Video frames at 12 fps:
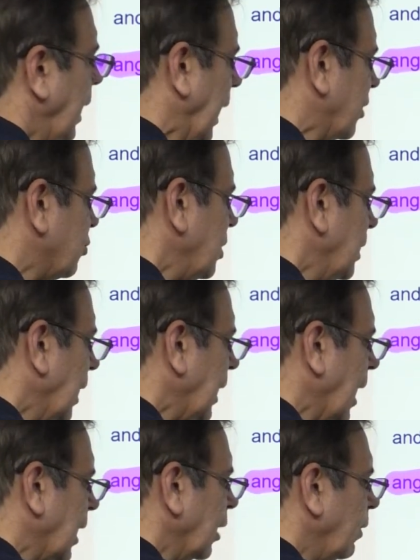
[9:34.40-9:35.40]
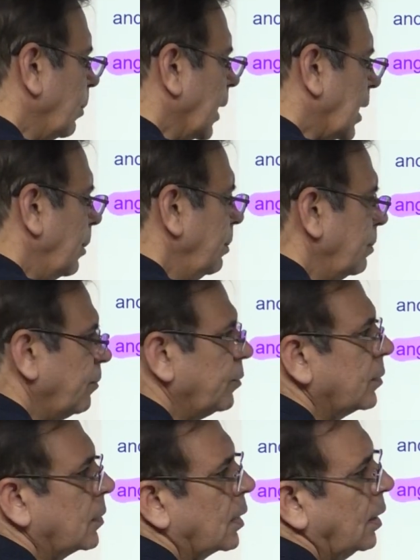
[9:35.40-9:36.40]
exterior angle will become
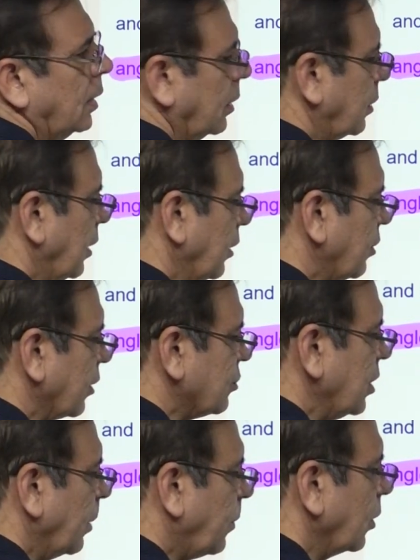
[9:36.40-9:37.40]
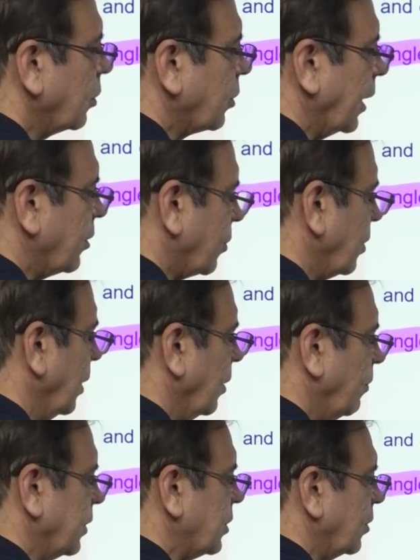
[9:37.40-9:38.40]
360 upon 6,
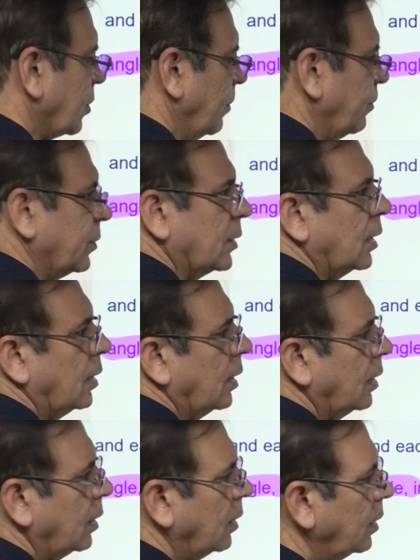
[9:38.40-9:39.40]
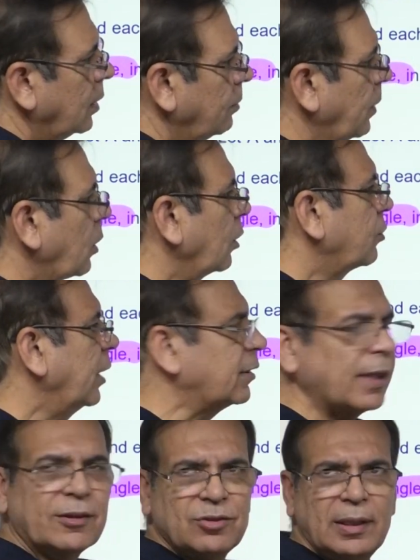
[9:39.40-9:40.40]
which is, because
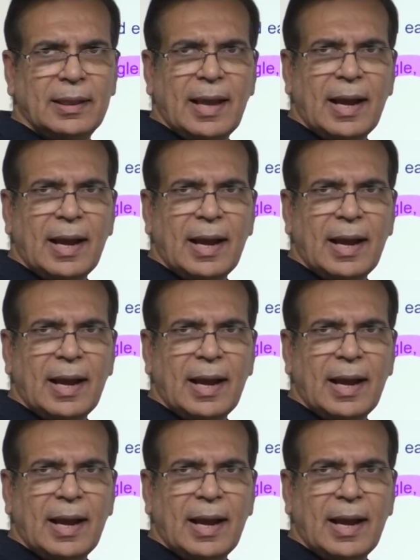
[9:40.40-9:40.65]
6 exterior